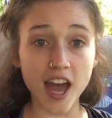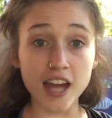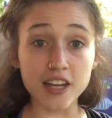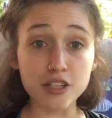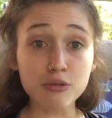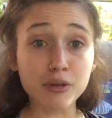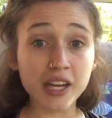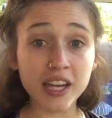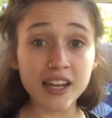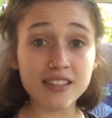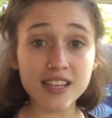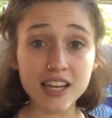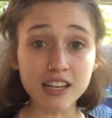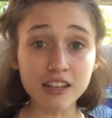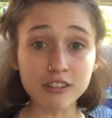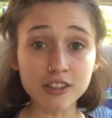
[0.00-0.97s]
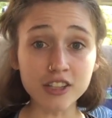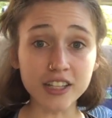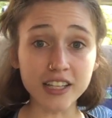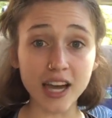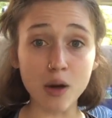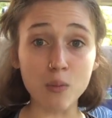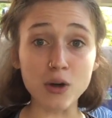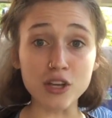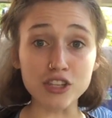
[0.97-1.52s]
And you can't take a look
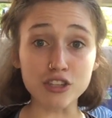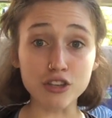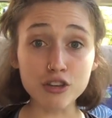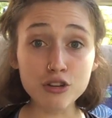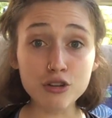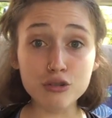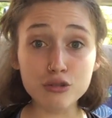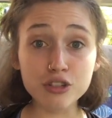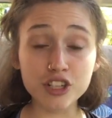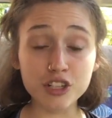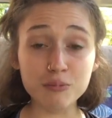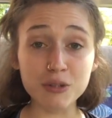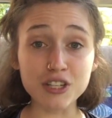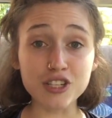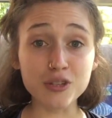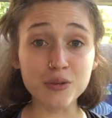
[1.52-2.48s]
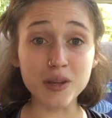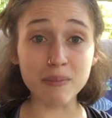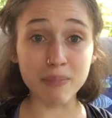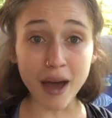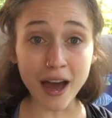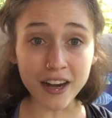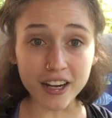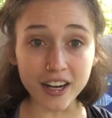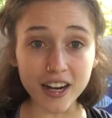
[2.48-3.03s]
at what you could be doing
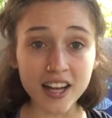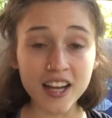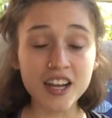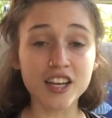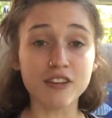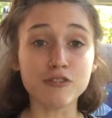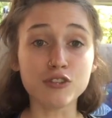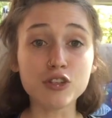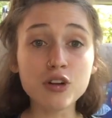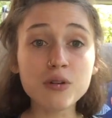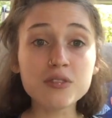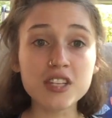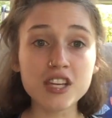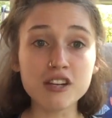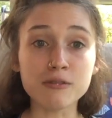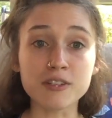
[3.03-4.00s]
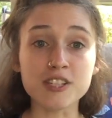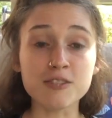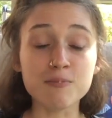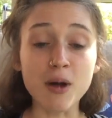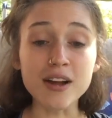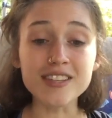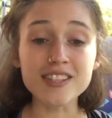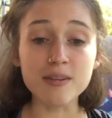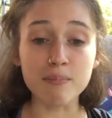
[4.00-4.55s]
better if you don't take
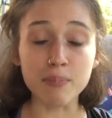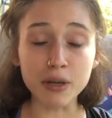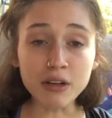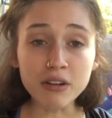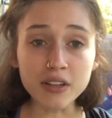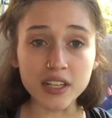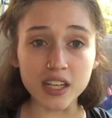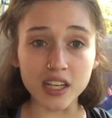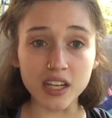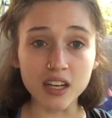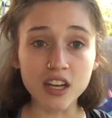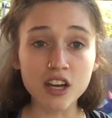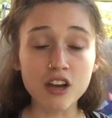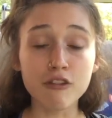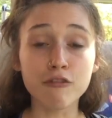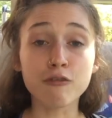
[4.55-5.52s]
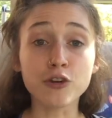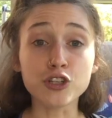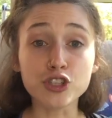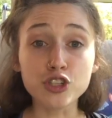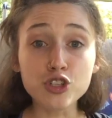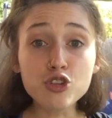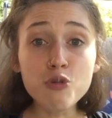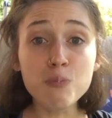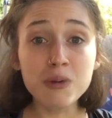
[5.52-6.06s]
responsibility for
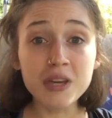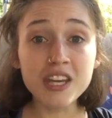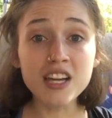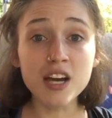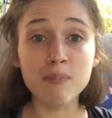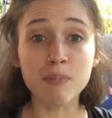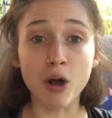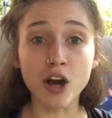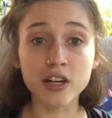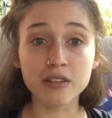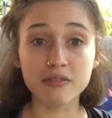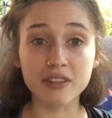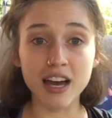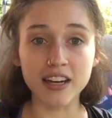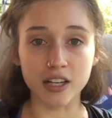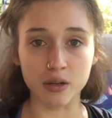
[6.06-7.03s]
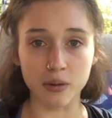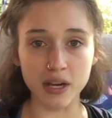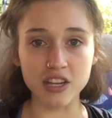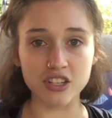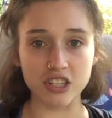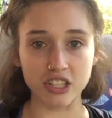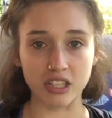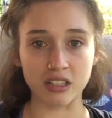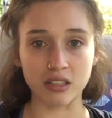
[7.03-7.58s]
you being a part of that
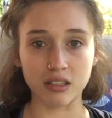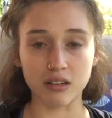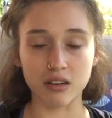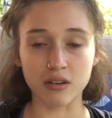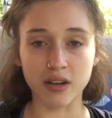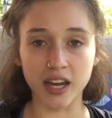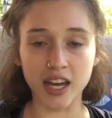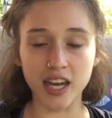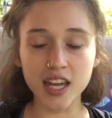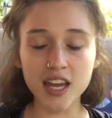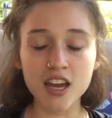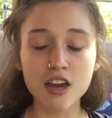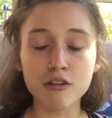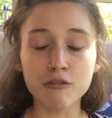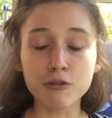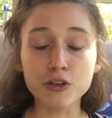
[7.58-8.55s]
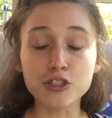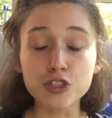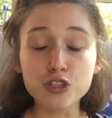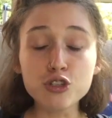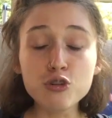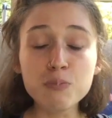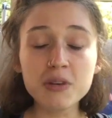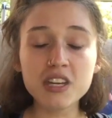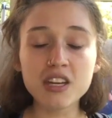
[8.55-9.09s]
equation, okay? For
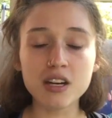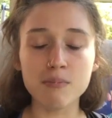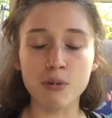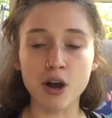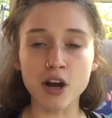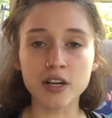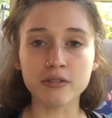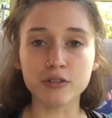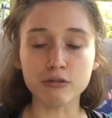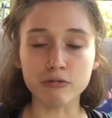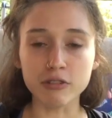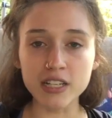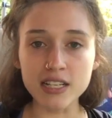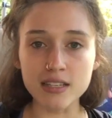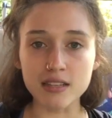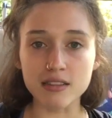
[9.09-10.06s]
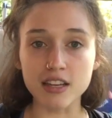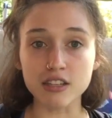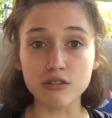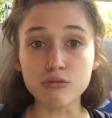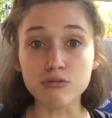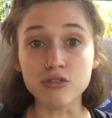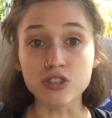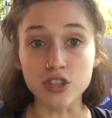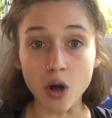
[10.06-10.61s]
you being a part of the reason that
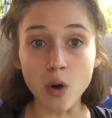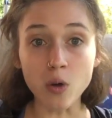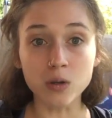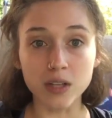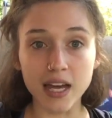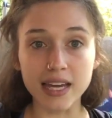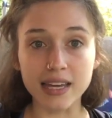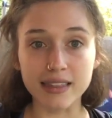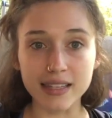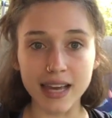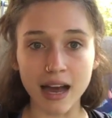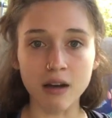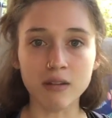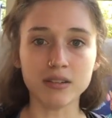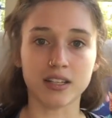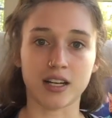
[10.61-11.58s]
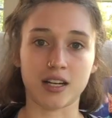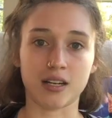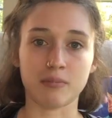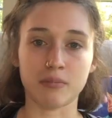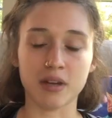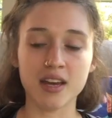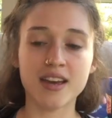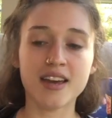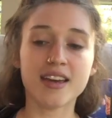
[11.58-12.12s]
you don't like the outcome.